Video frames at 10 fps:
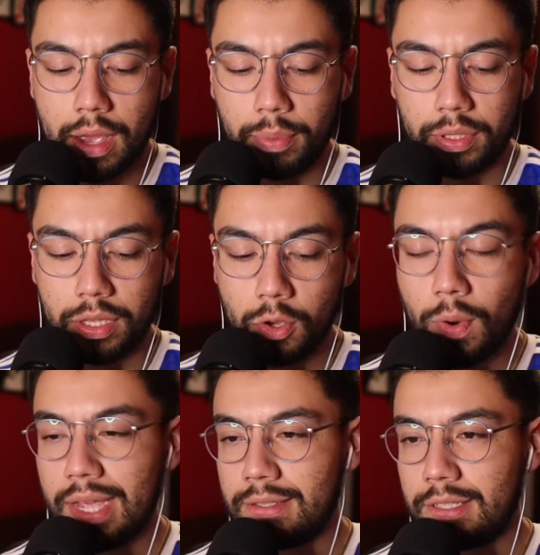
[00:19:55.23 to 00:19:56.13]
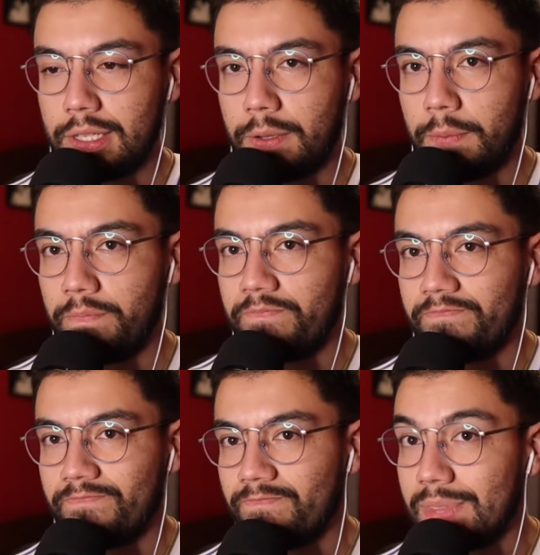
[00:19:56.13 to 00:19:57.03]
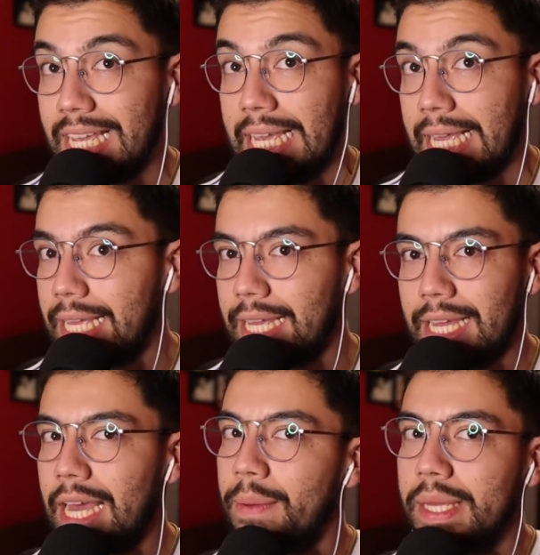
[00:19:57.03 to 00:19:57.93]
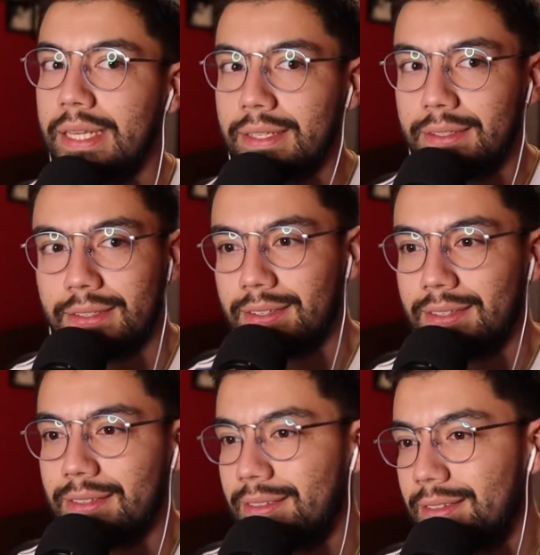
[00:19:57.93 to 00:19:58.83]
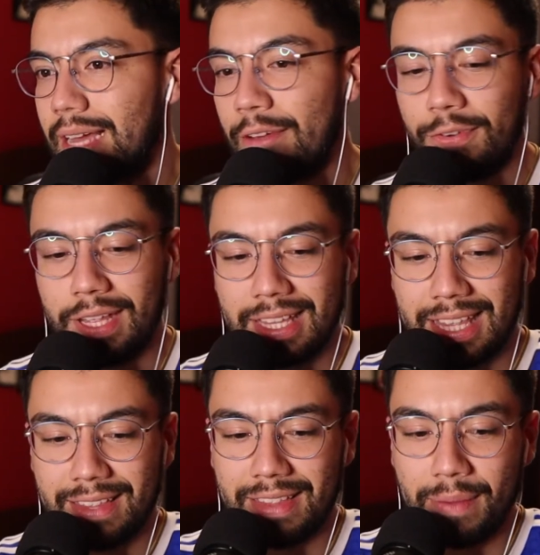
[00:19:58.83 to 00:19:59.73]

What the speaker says: But the US, I mean, I feel like they